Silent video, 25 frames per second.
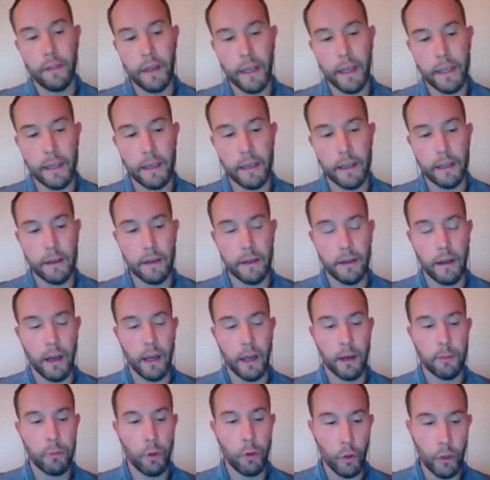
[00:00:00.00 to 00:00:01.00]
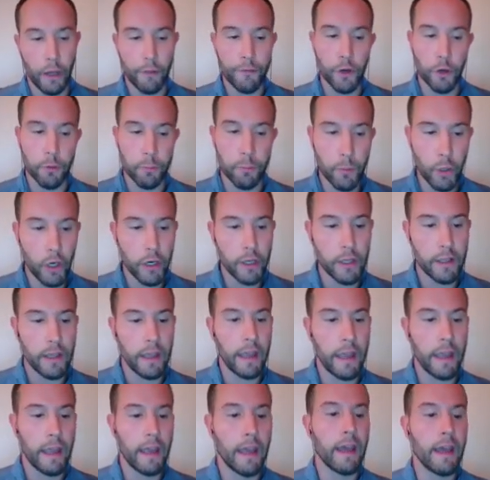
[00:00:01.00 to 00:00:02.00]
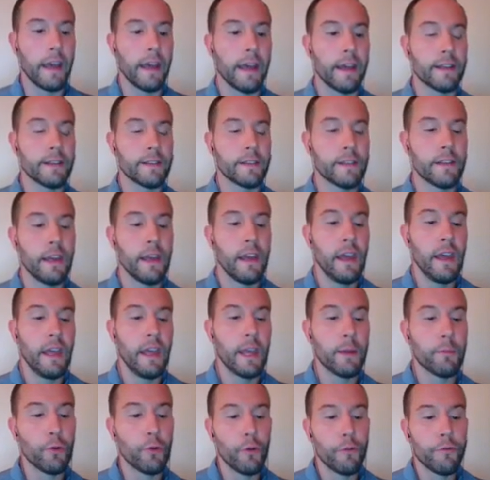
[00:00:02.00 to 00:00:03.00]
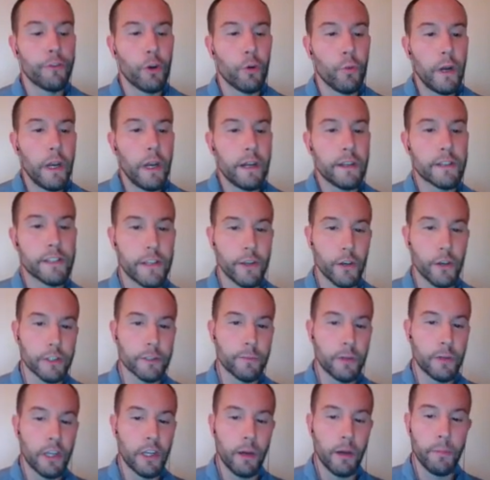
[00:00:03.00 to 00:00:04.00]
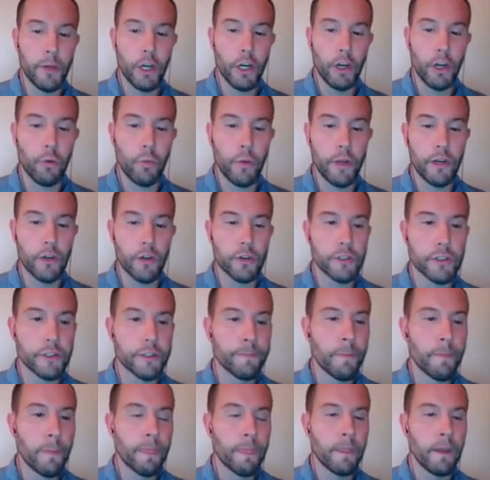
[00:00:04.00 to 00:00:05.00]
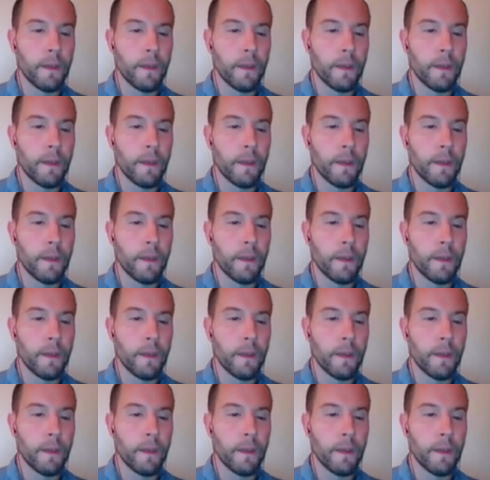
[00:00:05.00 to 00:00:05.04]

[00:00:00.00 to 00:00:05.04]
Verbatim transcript: they can uh, pull out their book and improve their reading skills, become better readers.